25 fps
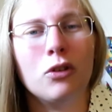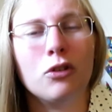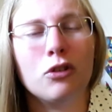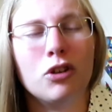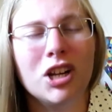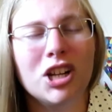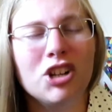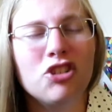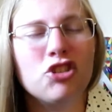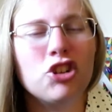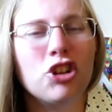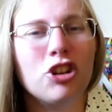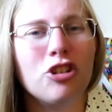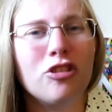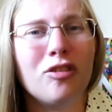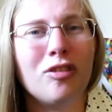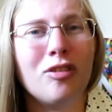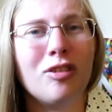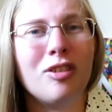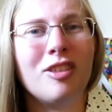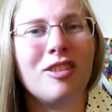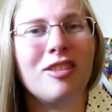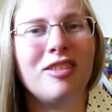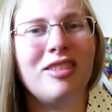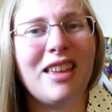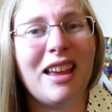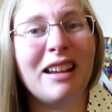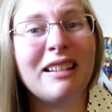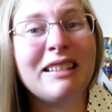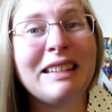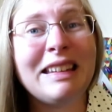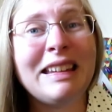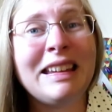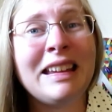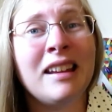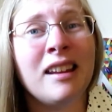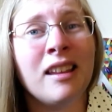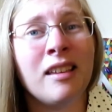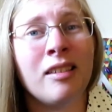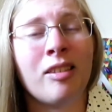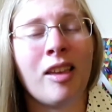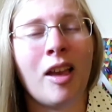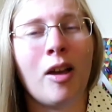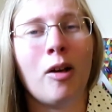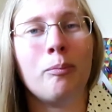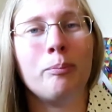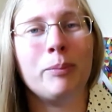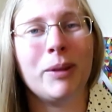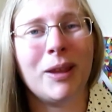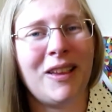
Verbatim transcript: creatures that need his help